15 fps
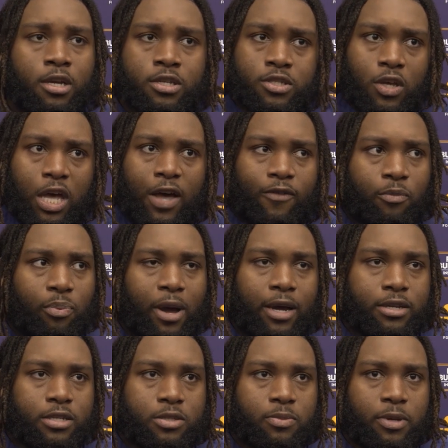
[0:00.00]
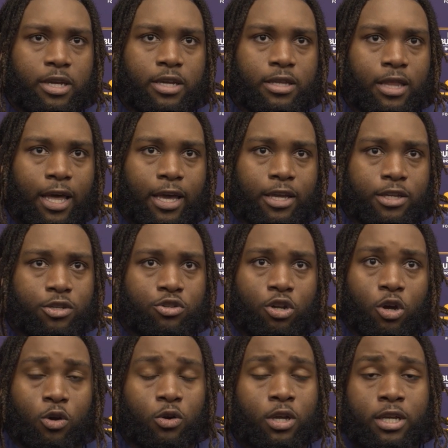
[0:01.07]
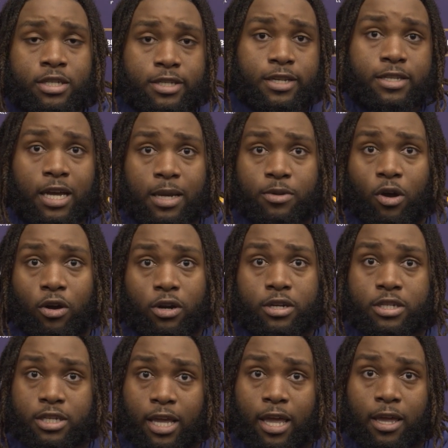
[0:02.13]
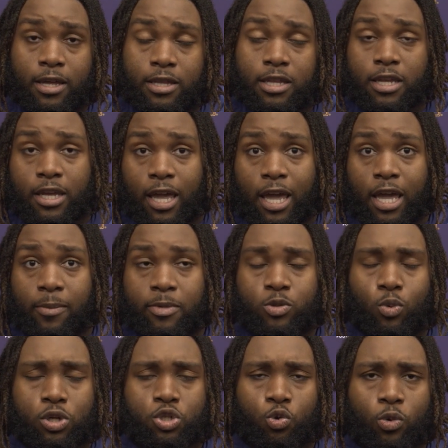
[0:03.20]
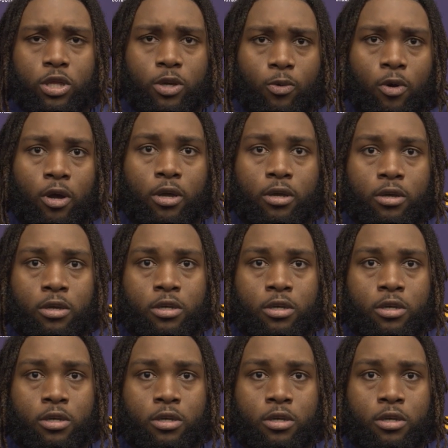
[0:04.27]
So having practice being 10 times harder than the game is what you really want.